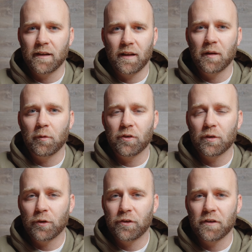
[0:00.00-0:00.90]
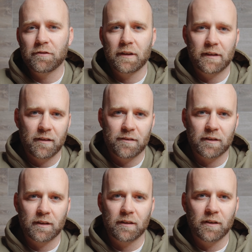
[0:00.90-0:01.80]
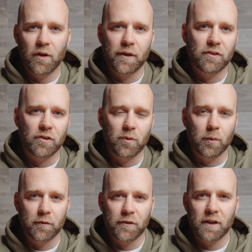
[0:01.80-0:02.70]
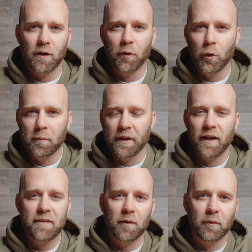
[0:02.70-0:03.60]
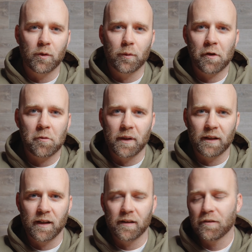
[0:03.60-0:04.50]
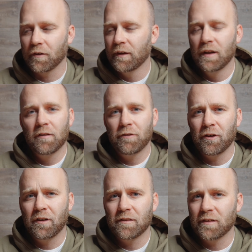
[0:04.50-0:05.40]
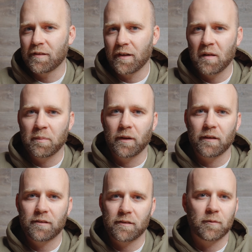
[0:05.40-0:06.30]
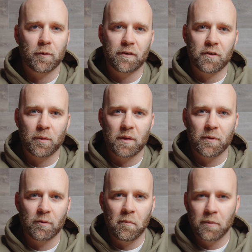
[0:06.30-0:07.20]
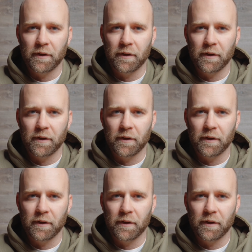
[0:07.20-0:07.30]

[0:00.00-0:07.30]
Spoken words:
it was also fantastic, no issues with video at all, but I think we all expect that. So focus is an A+ with the 20mm